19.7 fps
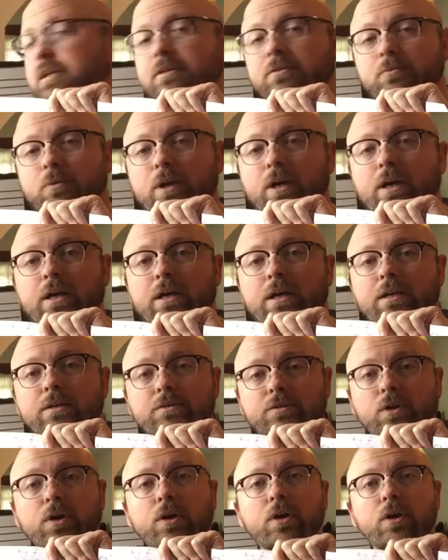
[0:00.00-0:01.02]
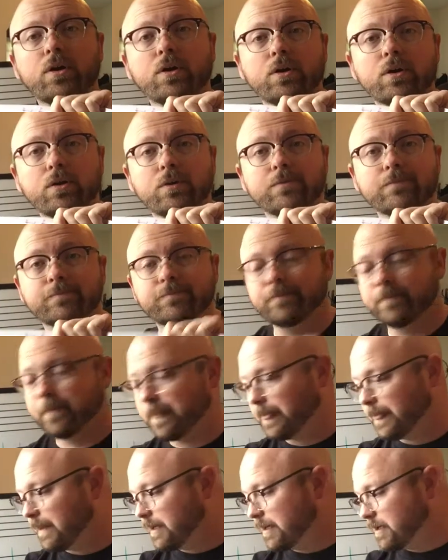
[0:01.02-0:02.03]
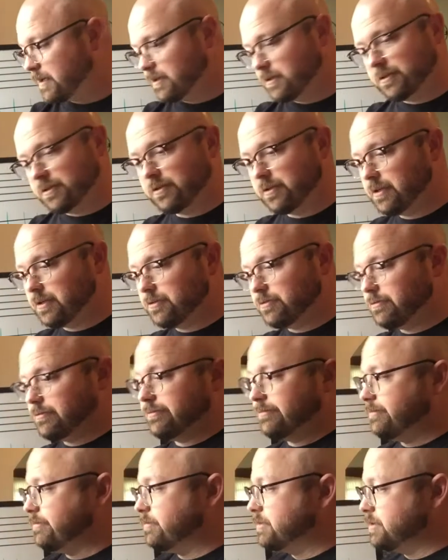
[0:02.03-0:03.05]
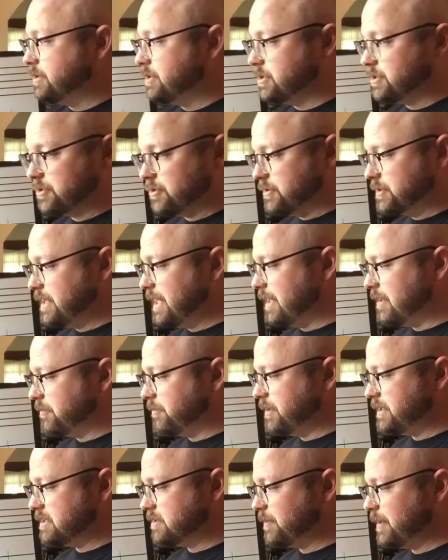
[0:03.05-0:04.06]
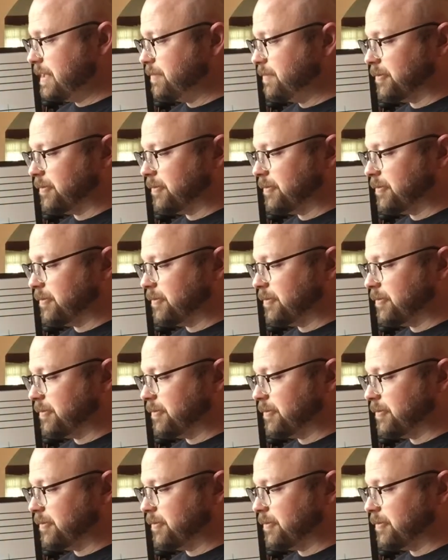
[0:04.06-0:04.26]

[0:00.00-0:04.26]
re, do. You can just use that, a piece of paper.